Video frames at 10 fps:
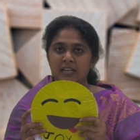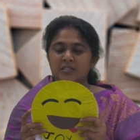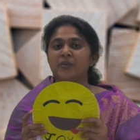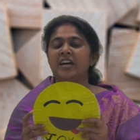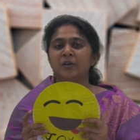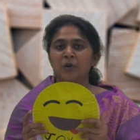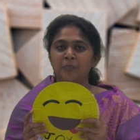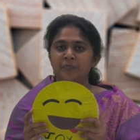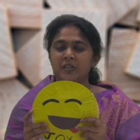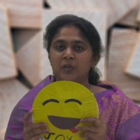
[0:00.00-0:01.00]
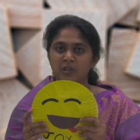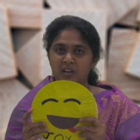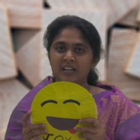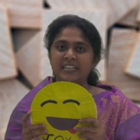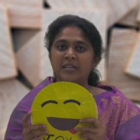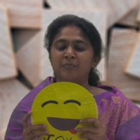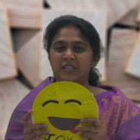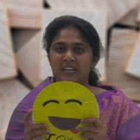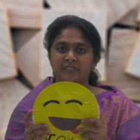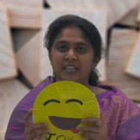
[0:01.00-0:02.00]
So I hope you will all keep
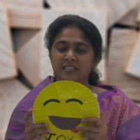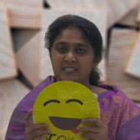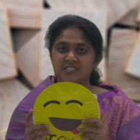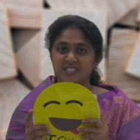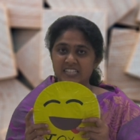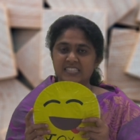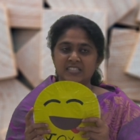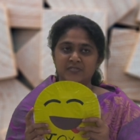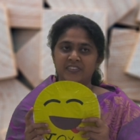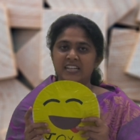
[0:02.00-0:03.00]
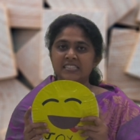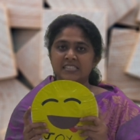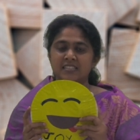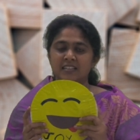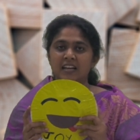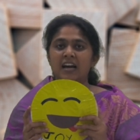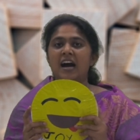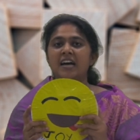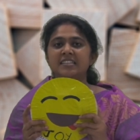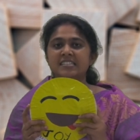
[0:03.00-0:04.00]
loving Jesus first,
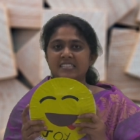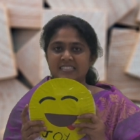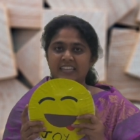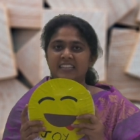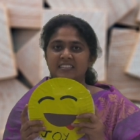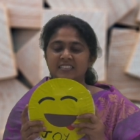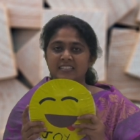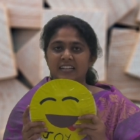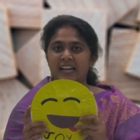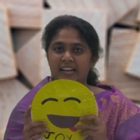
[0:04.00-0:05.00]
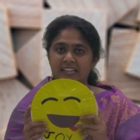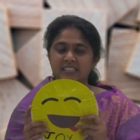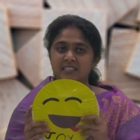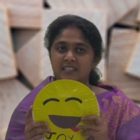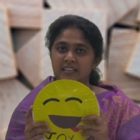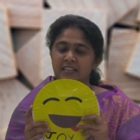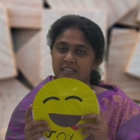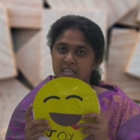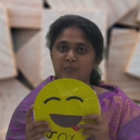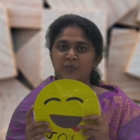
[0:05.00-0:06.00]
others second, and
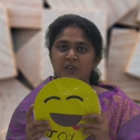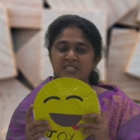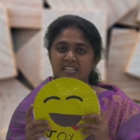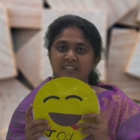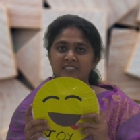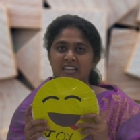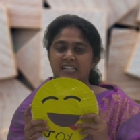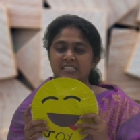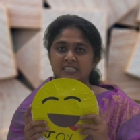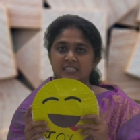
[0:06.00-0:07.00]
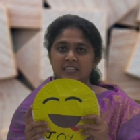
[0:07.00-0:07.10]
keep yourself last,